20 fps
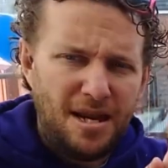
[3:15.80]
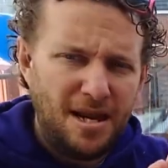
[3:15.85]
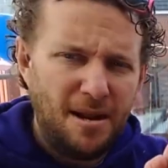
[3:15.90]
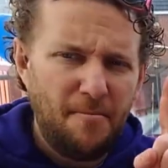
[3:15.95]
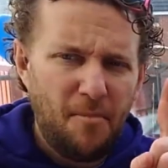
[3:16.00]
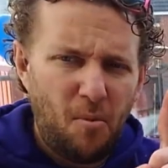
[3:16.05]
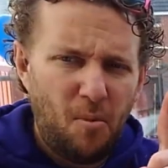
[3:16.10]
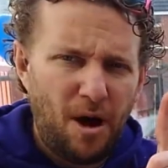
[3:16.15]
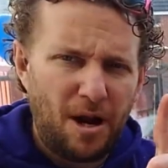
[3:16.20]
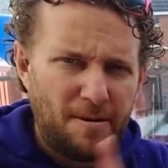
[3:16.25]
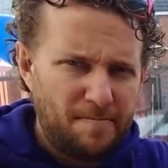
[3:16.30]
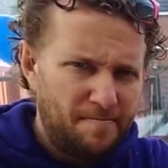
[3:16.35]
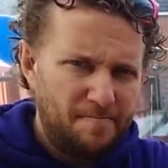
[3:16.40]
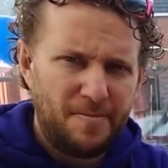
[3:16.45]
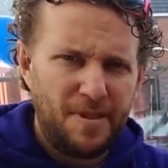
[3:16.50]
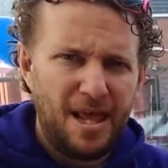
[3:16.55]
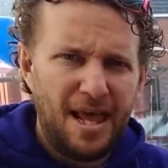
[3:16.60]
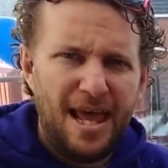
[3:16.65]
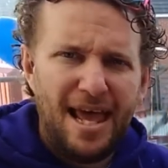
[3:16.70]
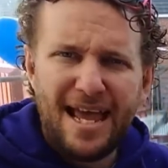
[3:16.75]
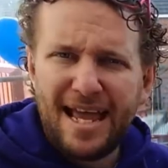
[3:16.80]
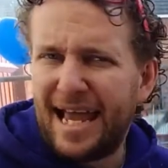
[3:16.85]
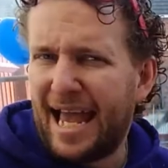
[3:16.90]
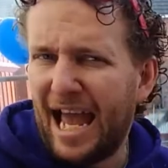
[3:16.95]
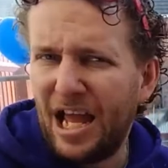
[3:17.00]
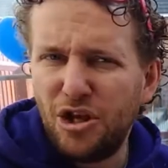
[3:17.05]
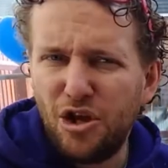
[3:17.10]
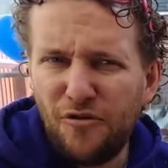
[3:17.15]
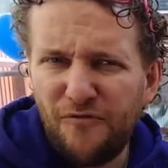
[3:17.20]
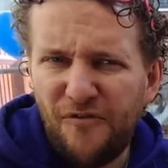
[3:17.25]
Number one,
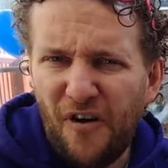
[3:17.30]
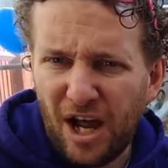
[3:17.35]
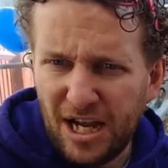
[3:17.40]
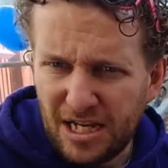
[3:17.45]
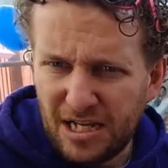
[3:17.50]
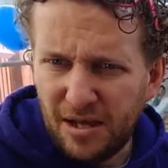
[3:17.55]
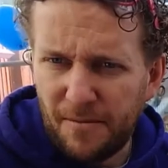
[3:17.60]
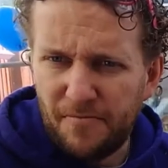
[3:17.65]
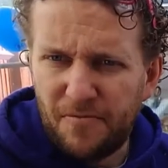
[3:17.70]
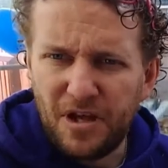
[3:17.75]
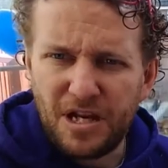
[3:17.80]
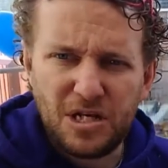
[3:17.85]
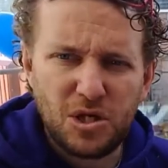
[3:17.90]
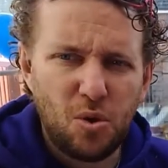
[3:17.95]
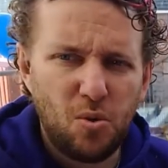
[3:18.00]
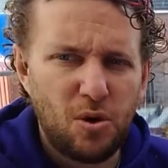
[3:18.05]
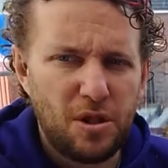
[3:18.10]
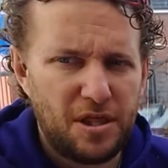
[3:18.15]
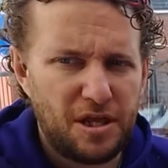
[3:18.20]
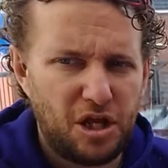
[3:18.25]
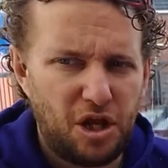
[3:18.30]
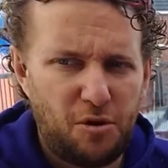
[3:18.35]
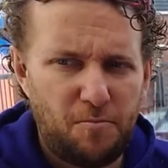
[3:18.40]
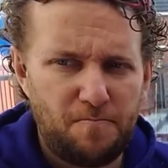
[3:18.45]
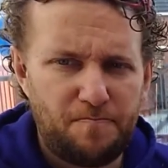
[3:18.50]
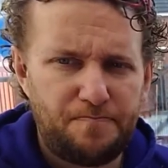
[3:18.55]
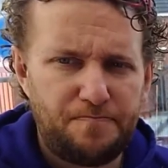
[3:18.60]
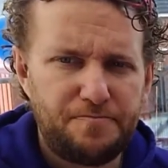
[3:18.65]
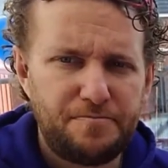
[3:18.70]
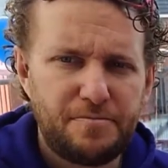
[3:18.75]
can you find something taller than you
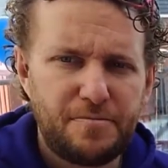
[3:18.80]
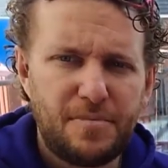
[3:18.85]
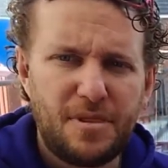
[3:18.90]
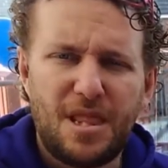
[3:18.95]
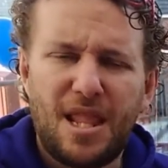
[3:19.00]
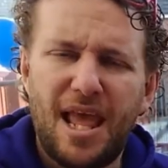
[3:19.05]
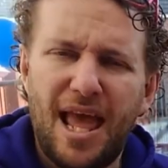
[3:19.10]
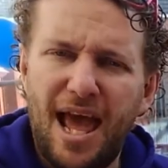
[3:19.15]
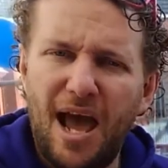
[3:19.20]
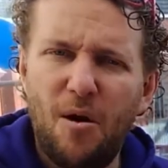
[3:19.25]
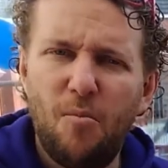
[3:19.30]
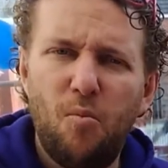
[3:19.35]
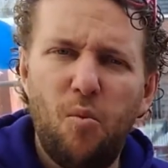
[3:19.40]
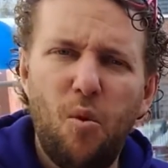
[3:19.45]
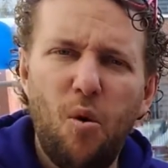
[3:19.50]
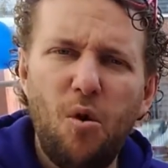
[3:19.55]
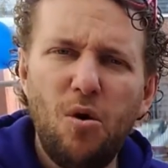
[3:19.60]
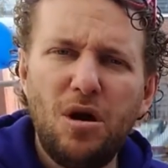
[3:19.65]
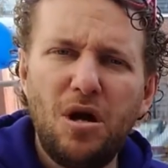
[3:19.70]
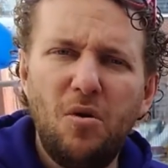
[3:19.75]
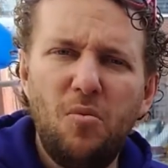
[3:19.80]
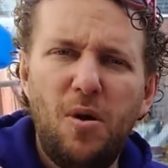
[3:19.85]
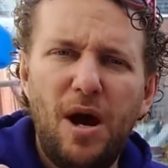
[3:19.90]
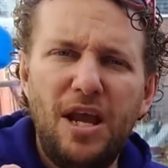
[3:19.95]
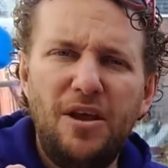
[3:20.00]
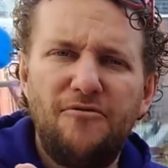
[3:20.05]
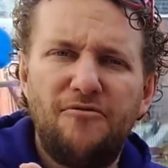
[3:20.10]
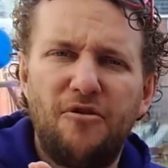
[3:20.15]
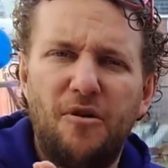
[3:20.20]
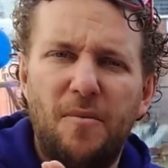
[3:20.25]
and walk
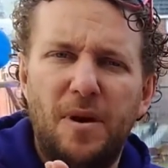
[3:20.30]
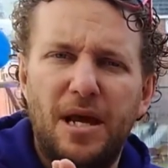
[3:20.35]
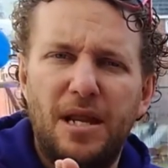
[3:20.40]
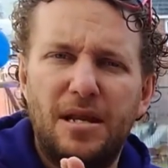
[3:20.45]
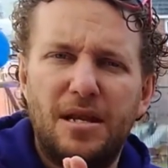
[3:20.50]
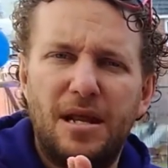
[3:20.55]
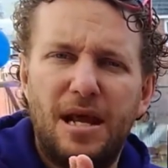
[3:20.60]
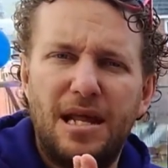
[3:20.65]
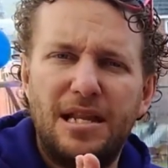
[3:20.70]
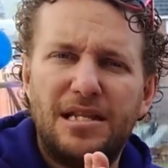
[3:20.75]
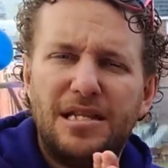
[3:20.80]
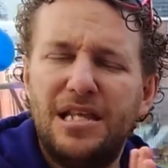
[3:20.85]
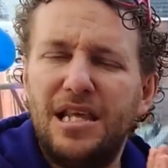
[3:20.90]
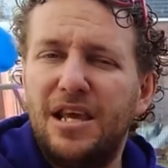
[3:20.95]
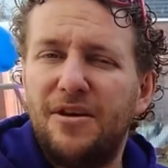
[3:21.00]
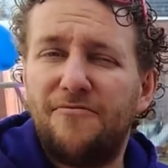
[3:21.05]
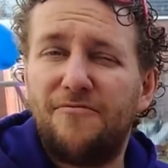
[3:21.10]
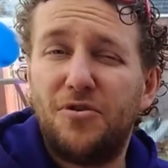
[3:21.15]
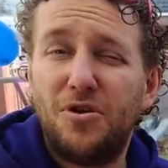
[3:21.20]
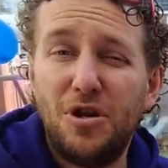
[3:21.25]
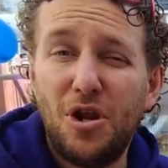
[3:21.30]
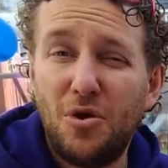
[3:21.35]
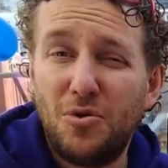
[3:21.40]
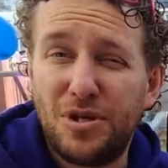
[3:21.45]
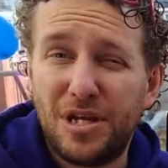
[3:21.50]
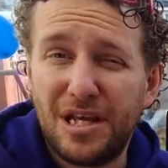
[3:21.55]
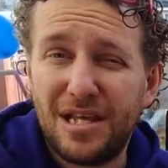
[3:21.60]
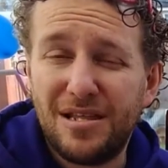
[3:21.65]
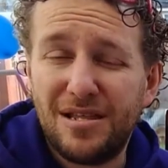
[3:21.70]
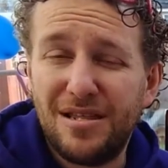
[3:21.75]
away from it and see if you
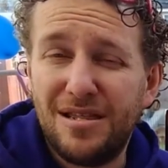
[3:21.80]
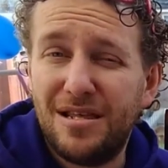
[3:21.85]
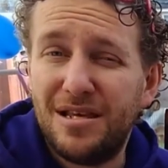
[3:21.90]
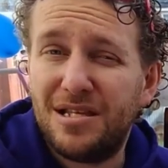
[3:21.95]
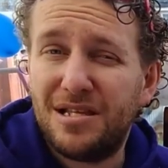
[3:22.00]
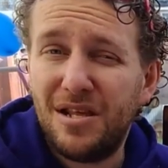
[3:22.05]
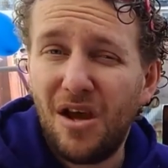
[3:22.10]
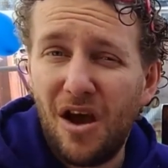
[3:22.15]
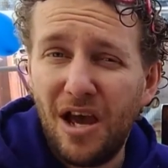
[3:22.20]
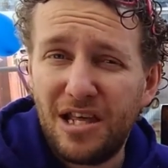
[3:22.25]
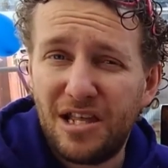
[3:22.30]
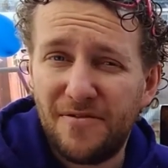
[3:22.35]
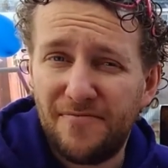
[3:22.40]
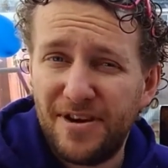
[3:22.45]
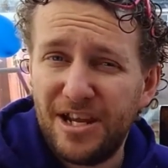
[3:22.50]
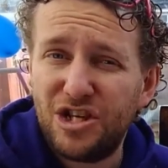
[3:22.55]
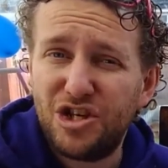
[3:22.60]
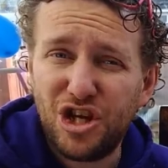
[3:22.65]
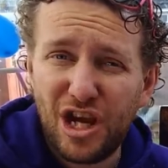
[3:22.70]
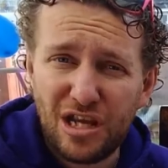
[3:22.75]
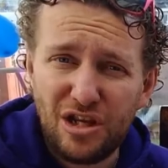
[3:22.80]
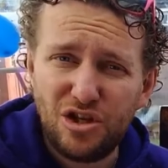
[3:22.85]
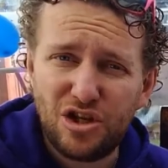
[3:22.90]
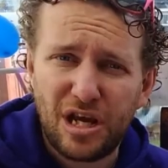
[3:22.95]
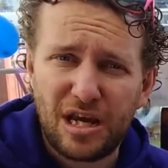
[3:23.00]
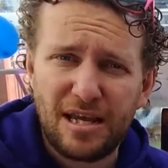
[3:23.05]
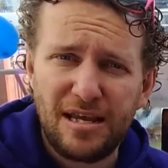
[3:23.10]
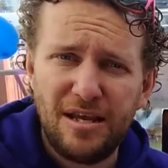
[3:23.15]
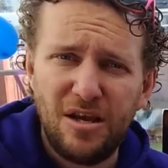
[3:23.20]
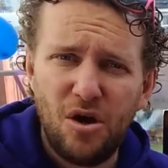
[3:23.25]
notice the size of it
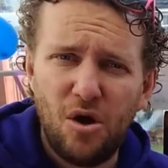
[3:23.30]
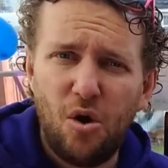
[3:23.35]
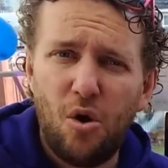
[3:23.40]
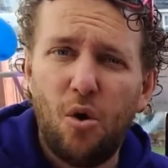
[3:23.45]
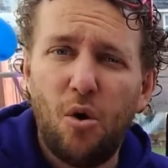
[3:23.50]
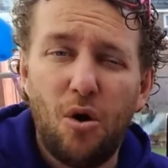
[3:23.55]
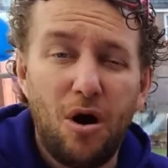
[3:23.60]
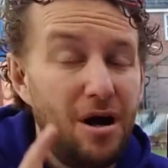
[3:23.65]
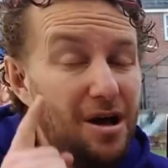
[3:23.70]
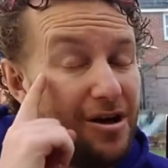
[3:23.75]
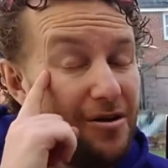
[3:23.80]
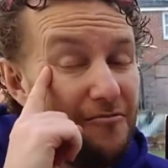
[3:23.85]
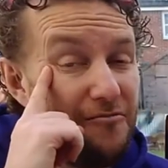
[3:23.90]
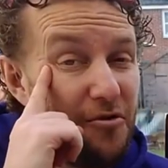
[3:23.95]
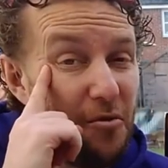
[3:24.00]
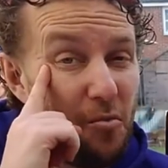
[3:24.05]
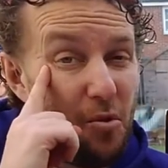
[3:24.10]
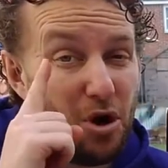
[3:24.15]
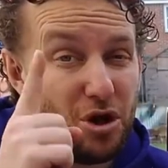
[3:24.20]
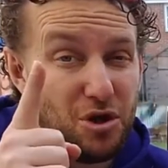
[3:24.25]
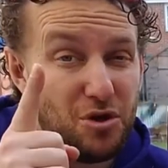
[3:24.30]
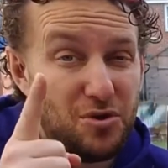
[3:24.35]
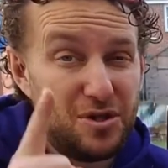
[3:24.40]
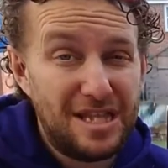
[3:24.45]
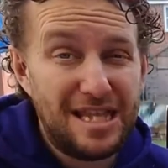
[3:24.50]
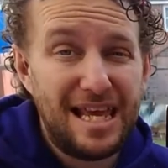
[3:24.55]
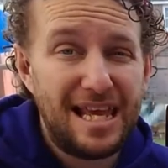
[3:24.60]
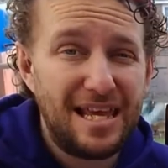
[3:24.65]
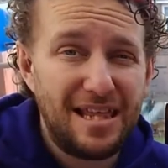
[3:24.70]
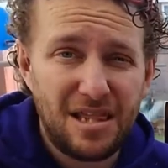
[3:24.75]
changing, or from what you
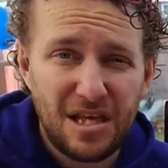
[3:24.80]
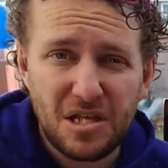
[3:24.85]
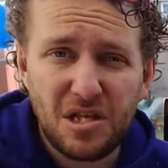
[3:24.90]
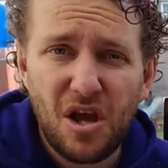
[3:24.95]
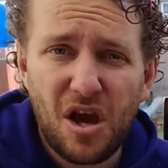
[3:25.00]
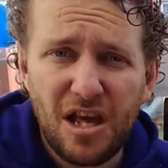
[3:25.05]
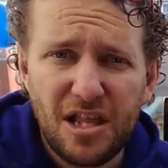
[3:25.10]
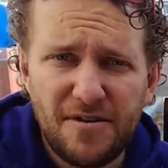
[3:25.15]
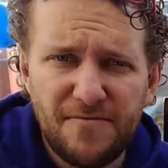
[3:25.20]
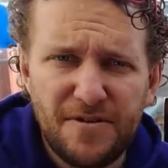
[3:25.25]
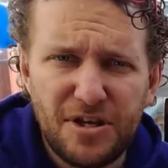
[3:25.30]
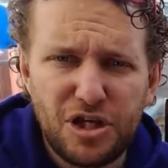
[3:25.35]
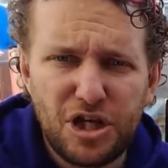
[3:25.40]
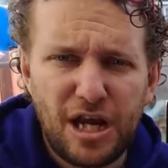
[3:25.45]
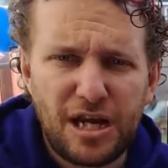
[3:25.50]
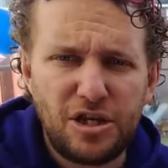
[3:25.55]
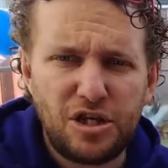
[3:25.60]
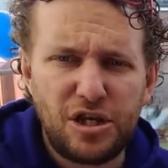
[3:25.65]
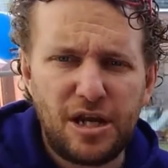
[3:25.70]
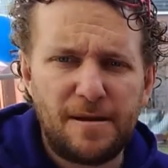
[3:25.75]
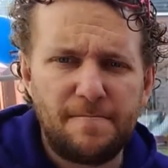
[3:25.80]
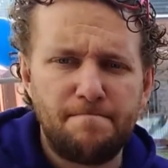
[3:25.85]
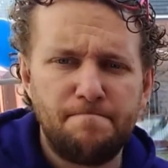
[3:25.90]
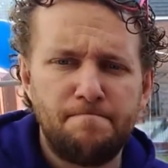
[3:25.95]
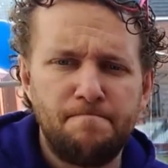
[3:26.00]
see the size of it changing?